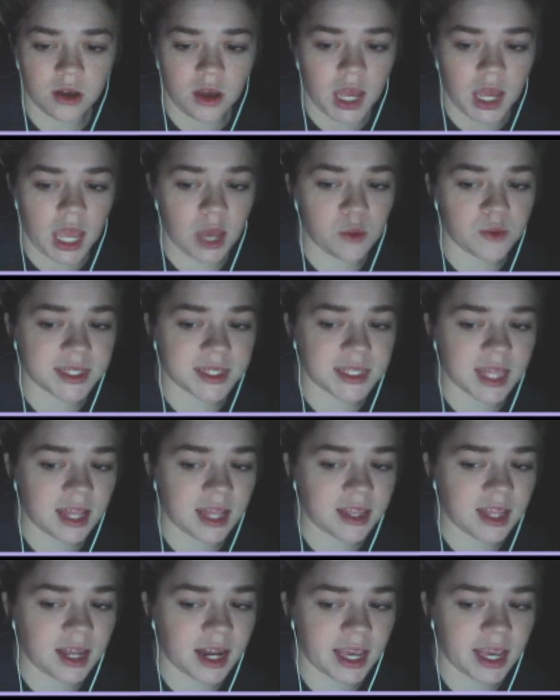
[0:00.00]
It was
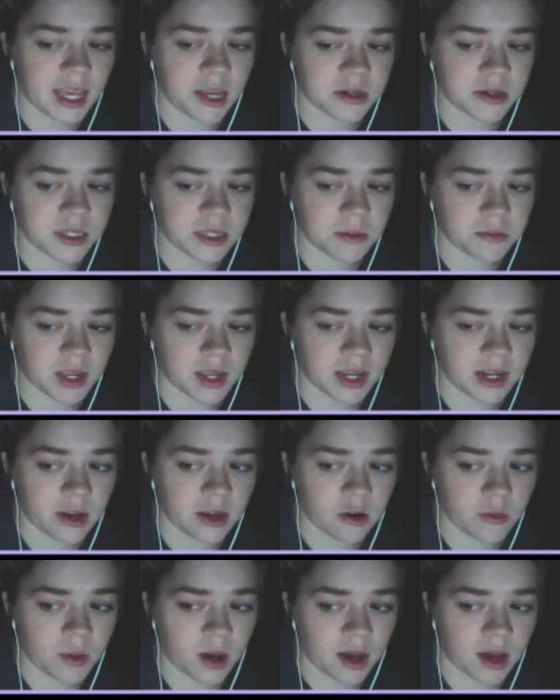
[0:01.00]
then that I hear something
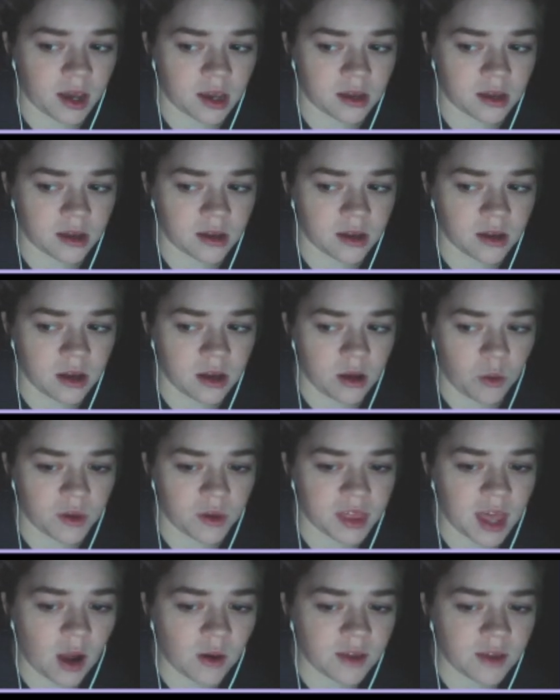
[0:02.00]
nearby.
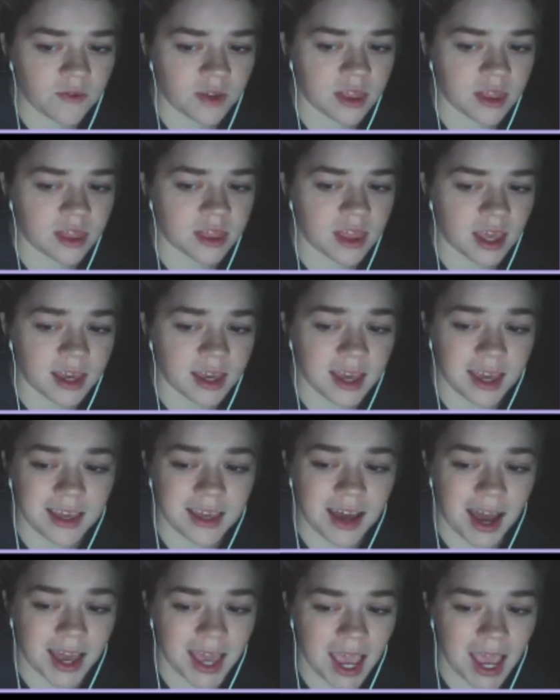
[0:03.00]
Without even
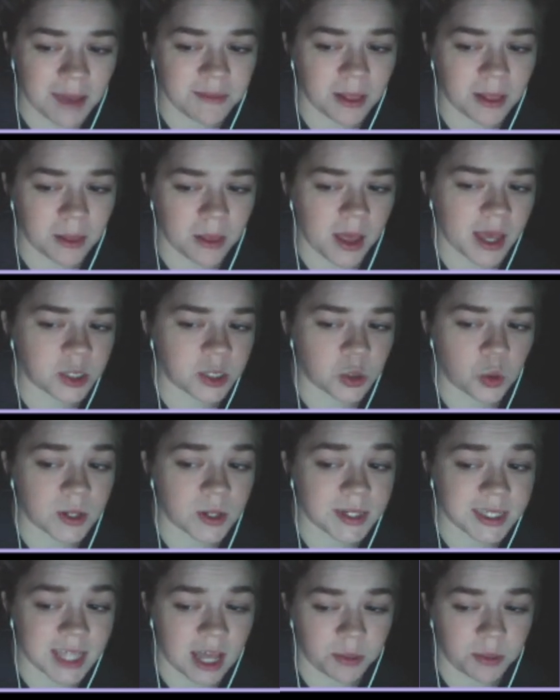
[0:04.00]
thinking, I aim the light towards that